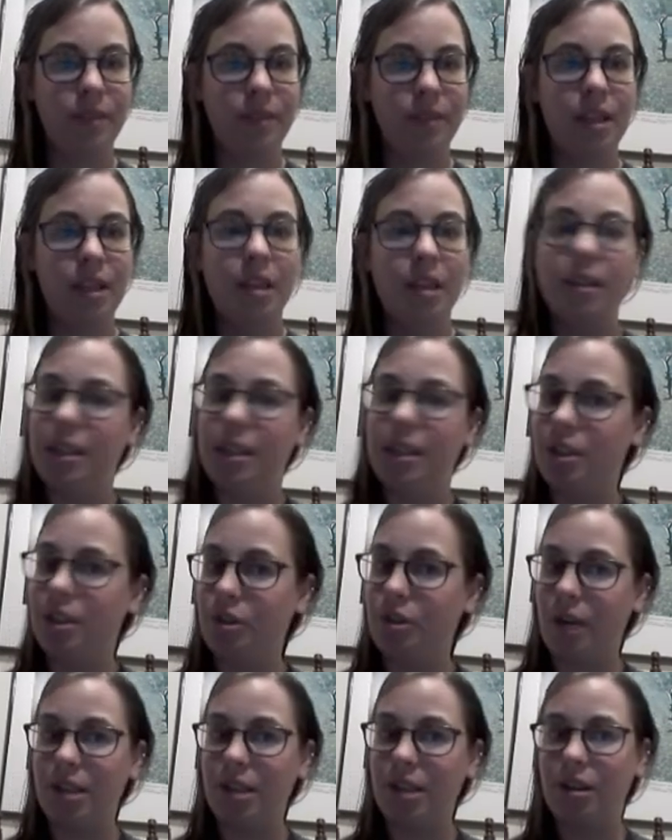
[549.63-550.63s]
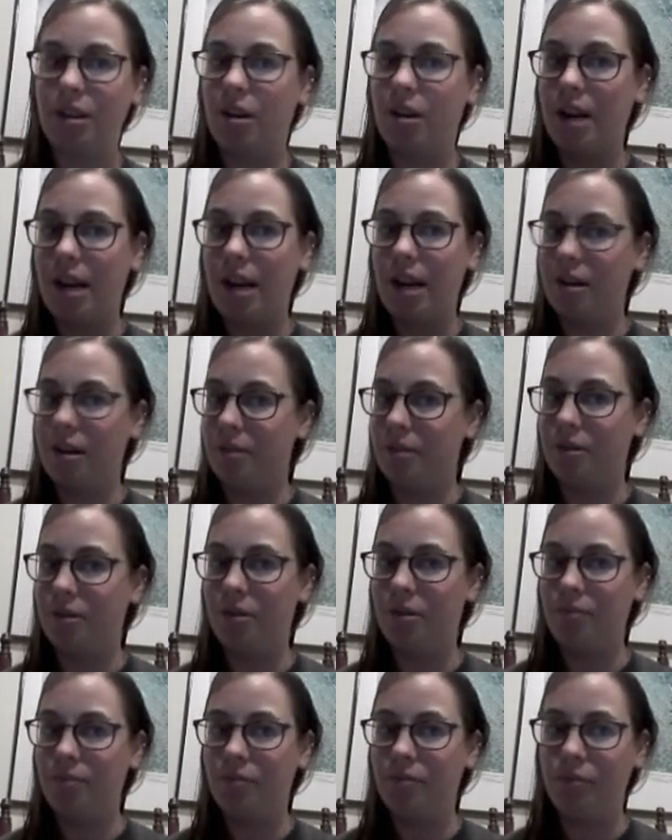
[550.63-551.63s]
These traits are heritable.
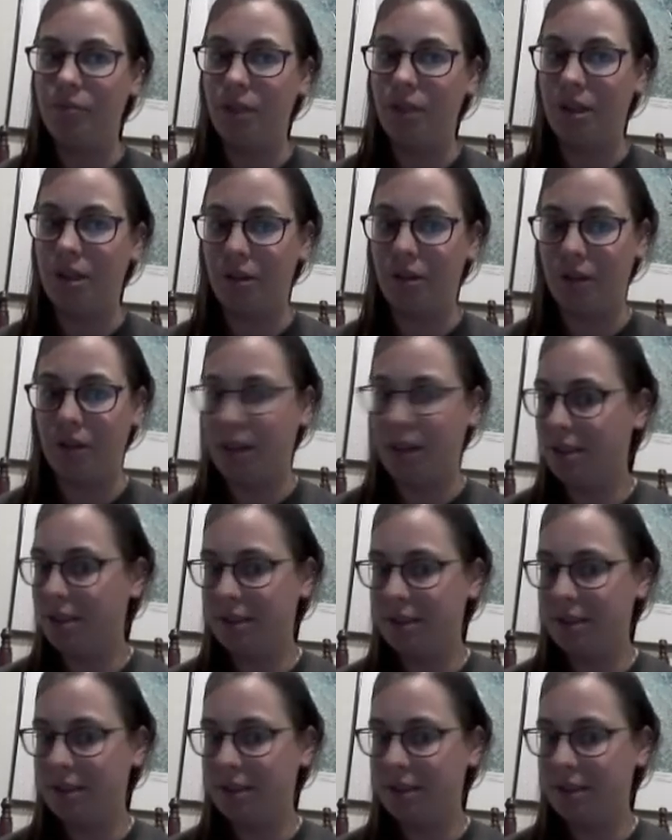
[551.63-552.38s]
We know this.